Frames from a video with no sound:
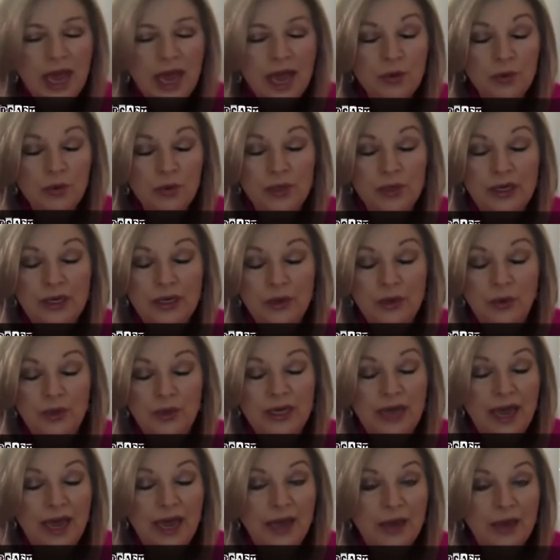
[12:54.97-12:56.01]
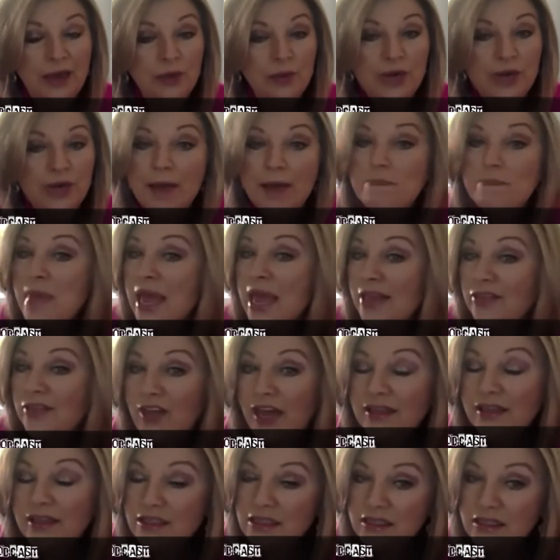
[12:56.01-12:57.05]
when, when, I, when I made
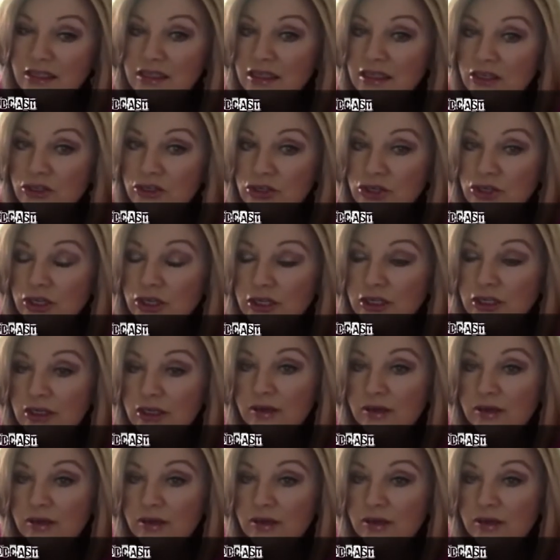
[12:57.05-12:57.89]
that decision,